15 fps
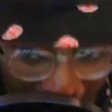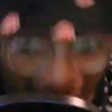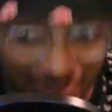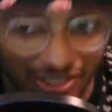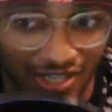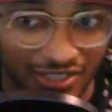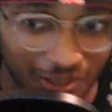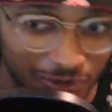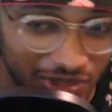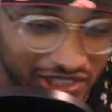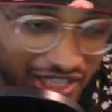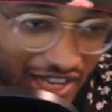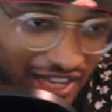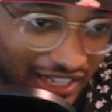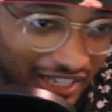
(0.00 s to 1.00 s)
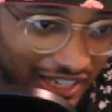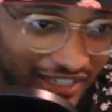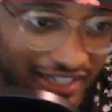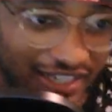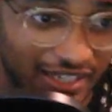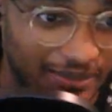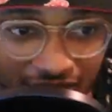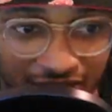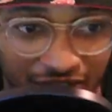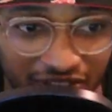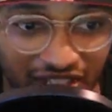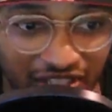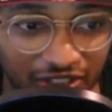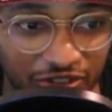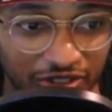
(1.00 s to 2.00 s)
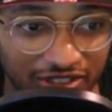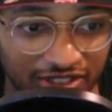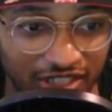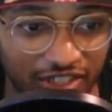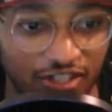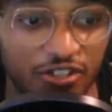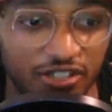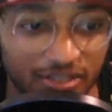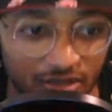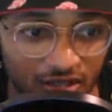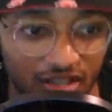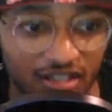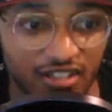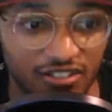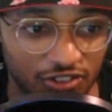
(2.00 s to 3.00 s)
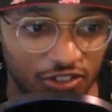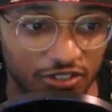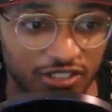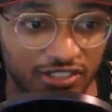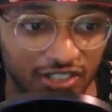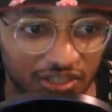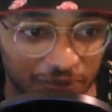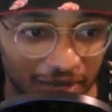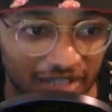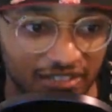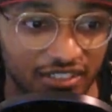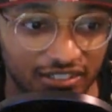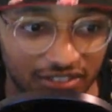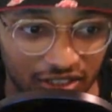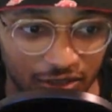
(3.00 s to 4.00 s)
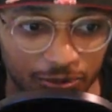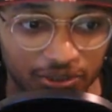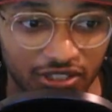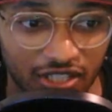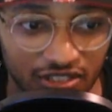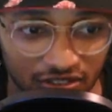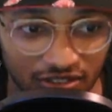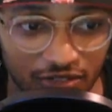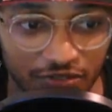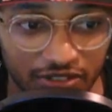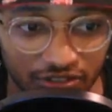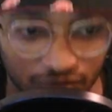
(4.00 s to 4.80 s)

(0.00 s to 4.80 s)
ties up his hair like that. So yeah, Luna's like, oh, his ears. So he's expanded the interpretation of his